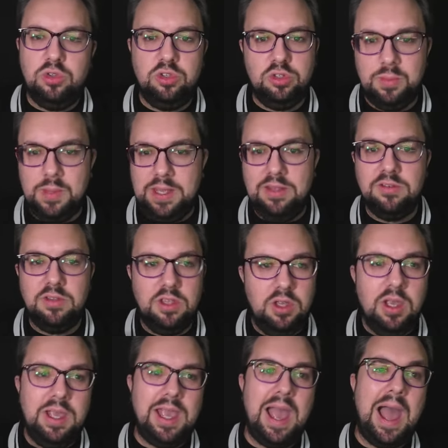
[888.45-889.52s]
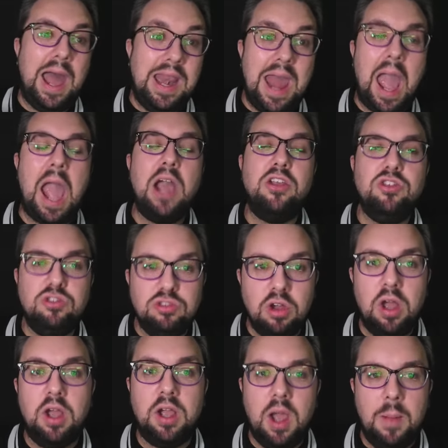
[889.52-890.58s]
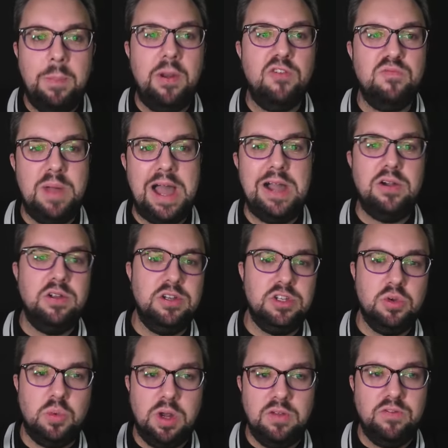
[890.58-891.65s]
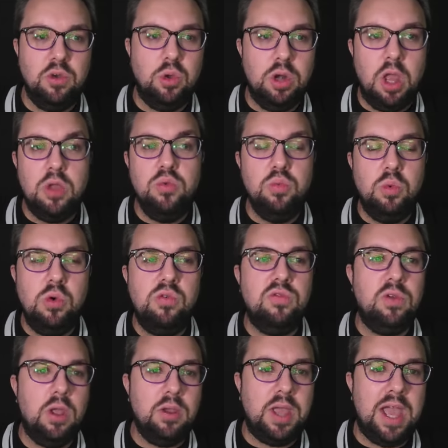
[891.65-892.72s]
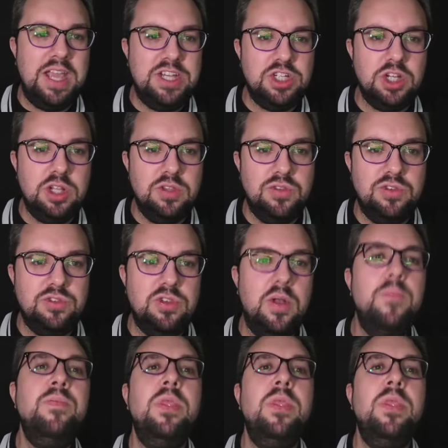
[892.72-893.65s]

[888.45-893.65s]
just means that you can get an extra couple of power into one of your lone wolf locations.